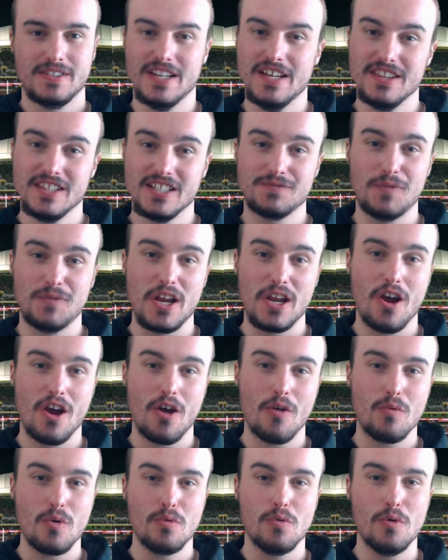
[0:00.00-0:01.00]
In this
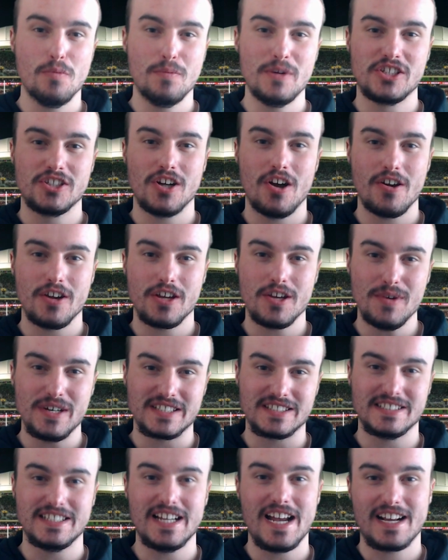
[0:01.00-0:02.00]
video, we will be showing you
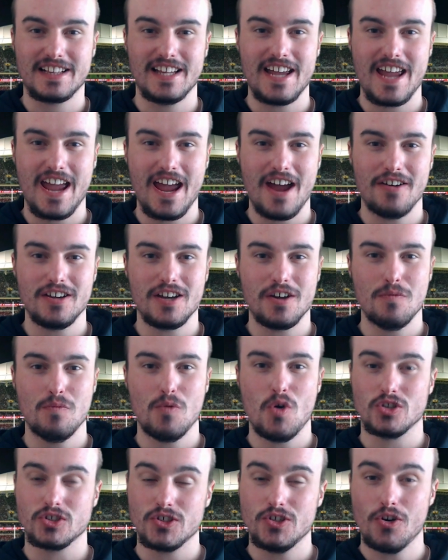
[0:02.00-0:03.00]
exactly how you can
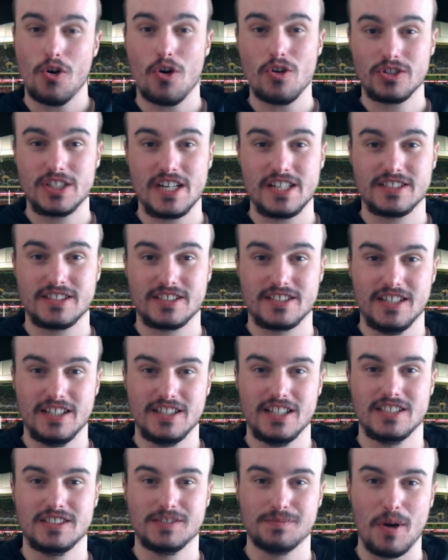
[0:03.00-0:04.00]
watch not just
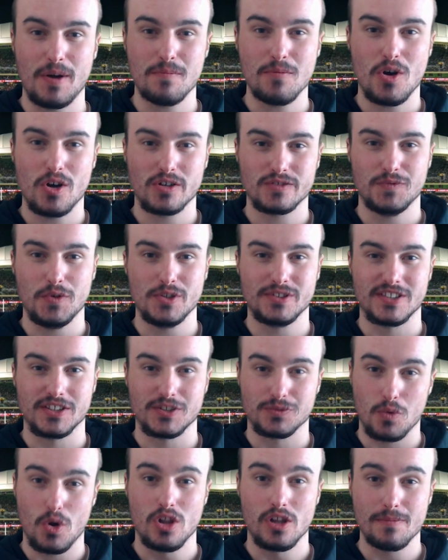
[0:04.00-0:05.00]
the Springboks
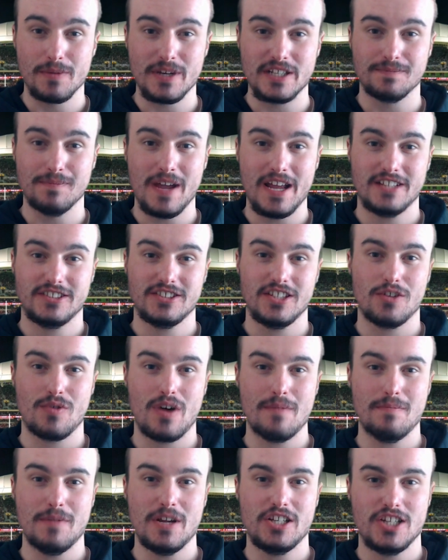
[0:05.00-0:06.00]
versus Wallabies match of the
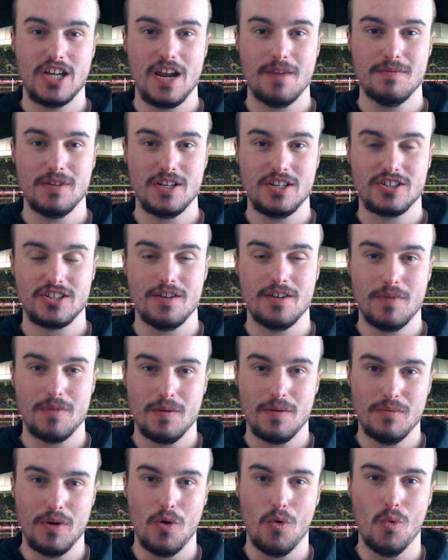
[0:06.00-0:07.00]
Rugby Championship,
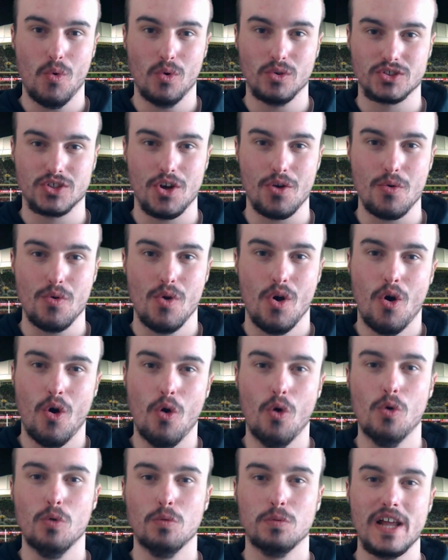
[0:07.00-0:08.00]
but also
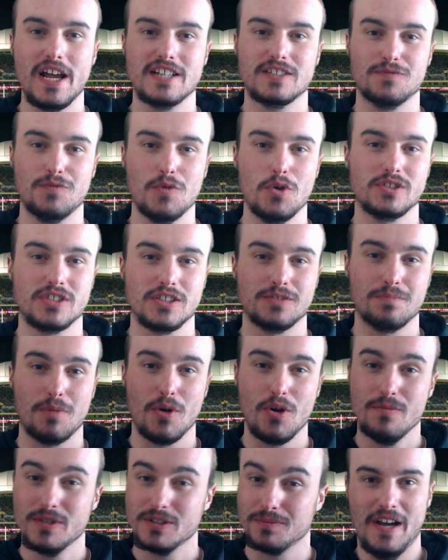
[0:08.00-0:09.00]
All Blacks versus
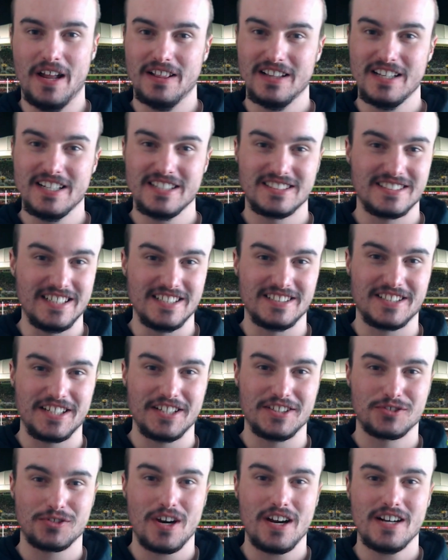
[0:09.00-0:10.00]
Pumas. Now let's, let's
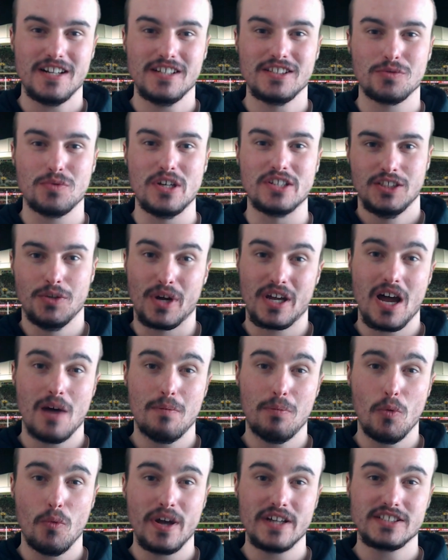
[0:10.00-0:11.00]
get straight into it. So a
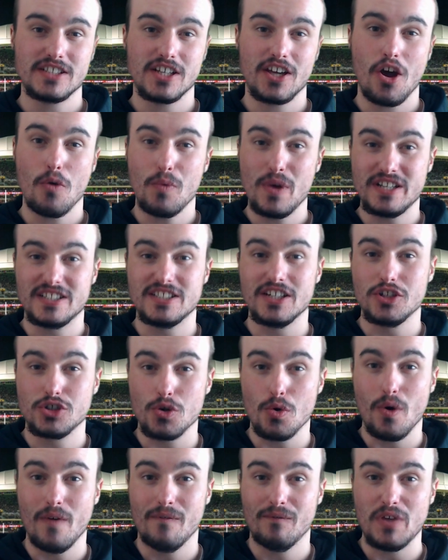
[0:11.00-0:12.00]
couple weeks ago, we did
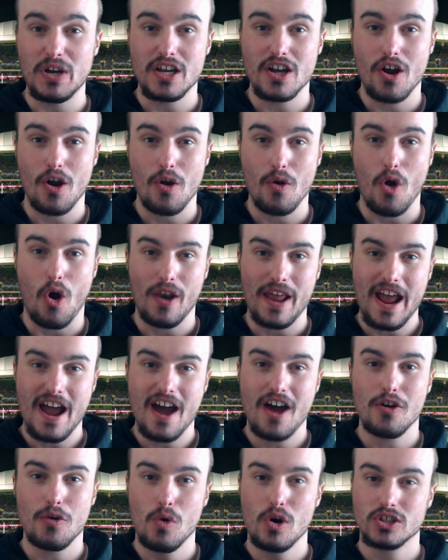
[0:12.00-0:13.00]
do a video on
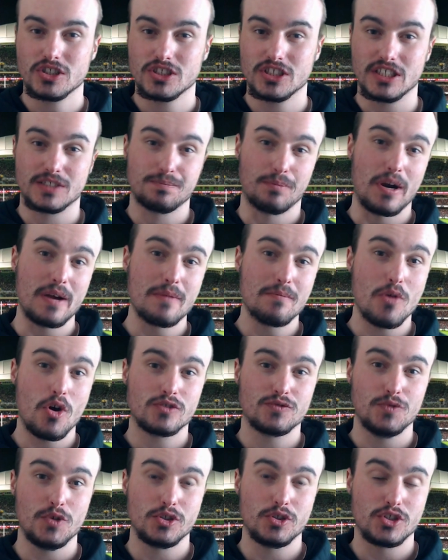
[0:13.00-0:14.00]
how to watch the
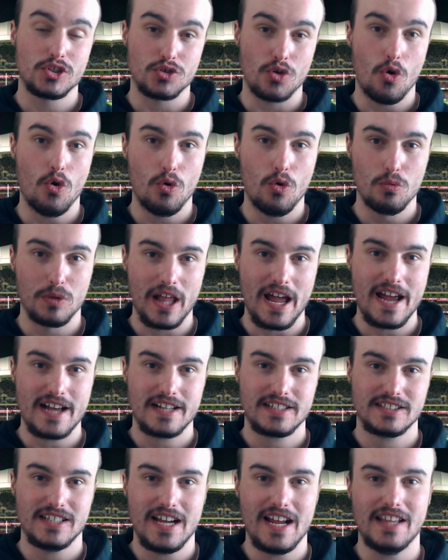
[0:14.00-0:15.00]
Springboks versus All
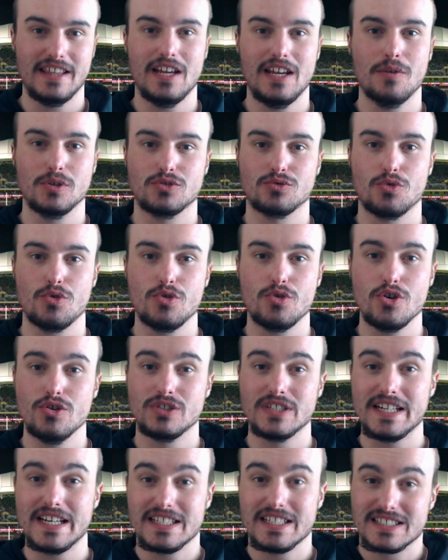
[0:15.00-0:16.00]
Blacks, and that was through
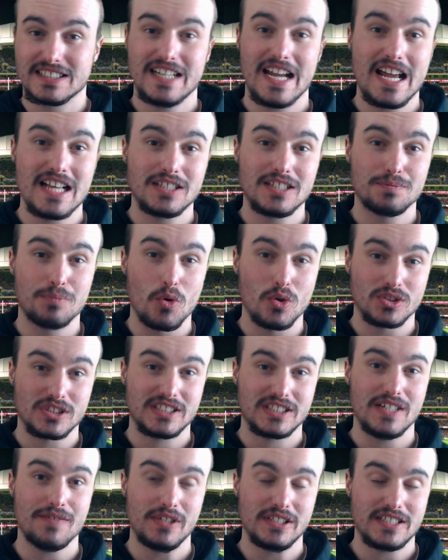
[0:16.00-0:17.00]
using a Stan Sports
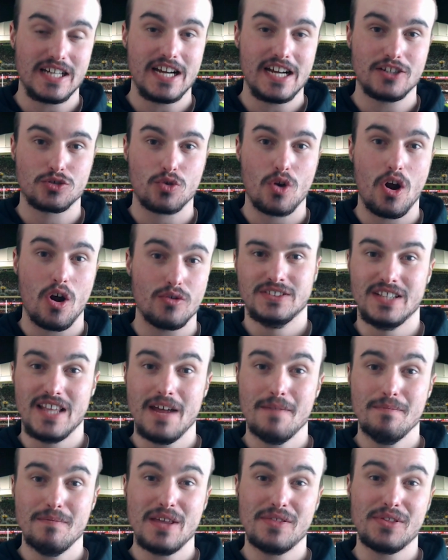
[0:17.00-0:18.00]
7-day trial. So
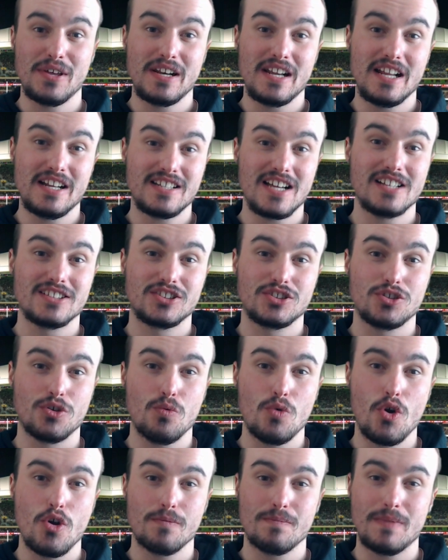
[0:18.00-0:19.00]
that method, it does still
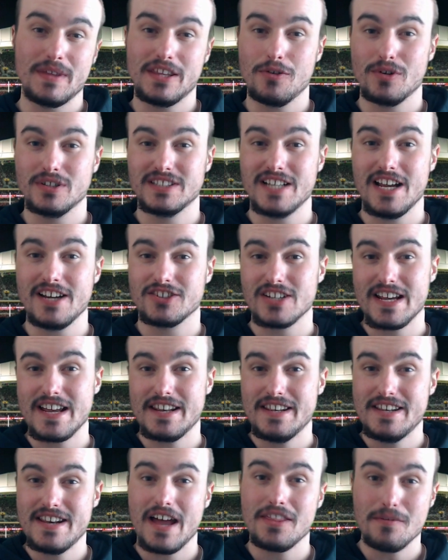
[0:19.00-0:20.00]
work, but there is actually
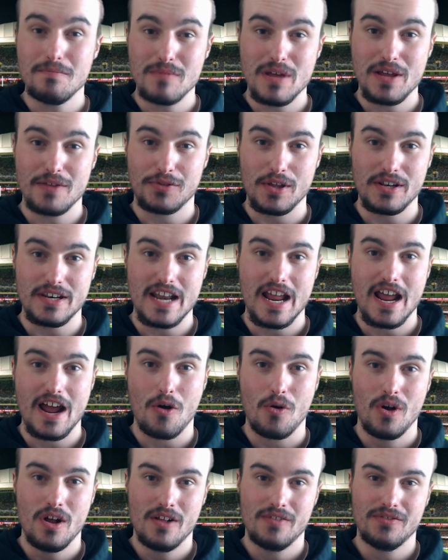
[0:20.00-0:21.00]
another method
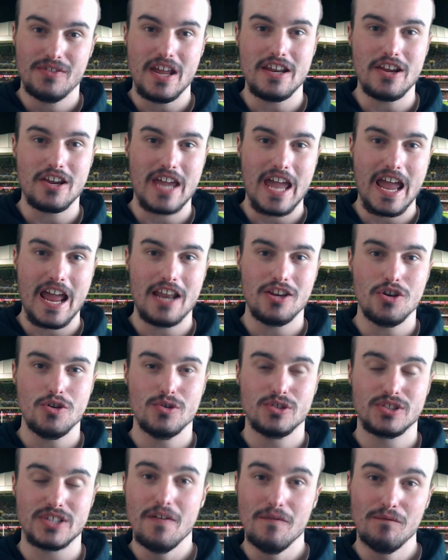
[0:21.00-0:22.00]
now that you can
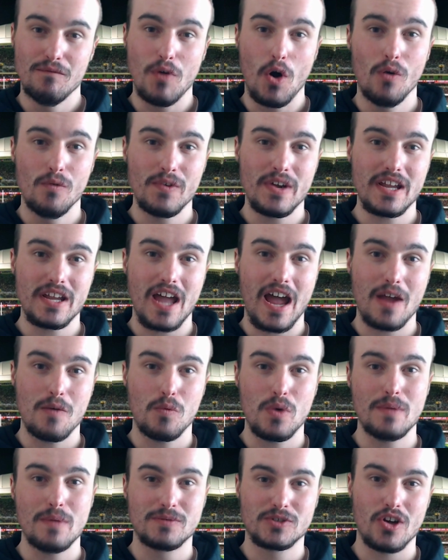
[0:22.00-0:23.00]
use involving a
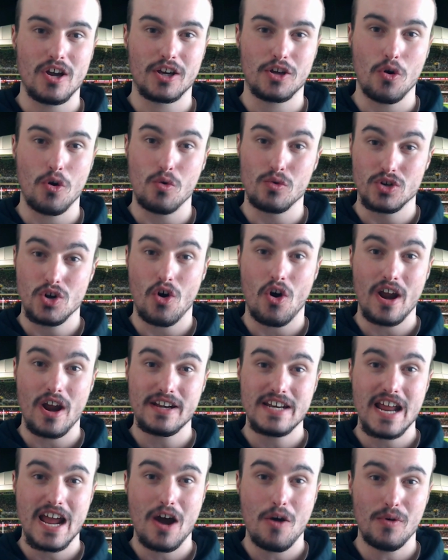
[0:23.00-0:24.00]
website called
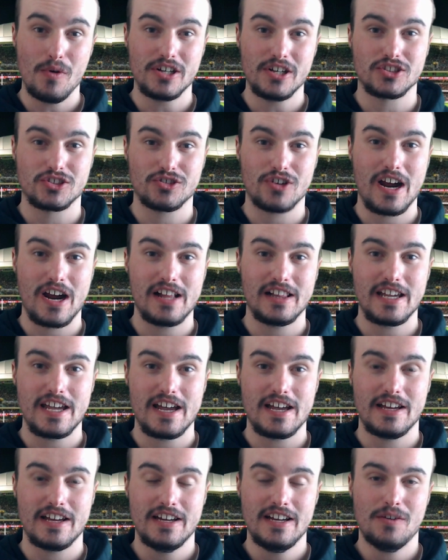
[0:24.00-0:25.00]
9Now in
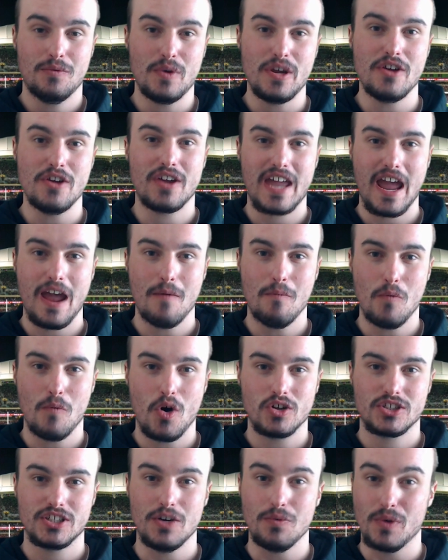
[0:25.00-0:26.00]
Australia, where you can
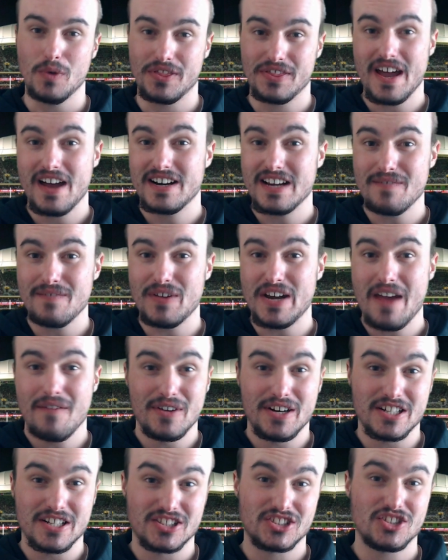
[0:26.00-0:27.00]
watch it without even
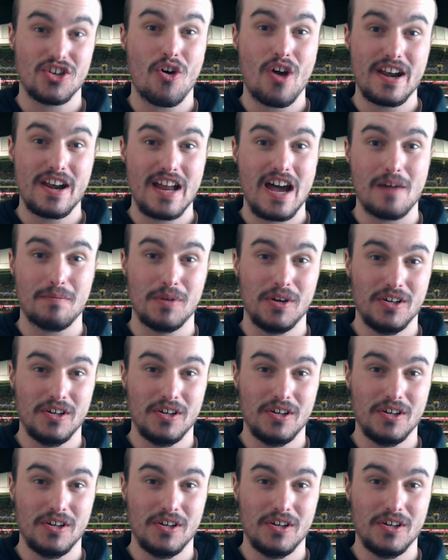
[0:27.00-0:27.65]
having to sign up.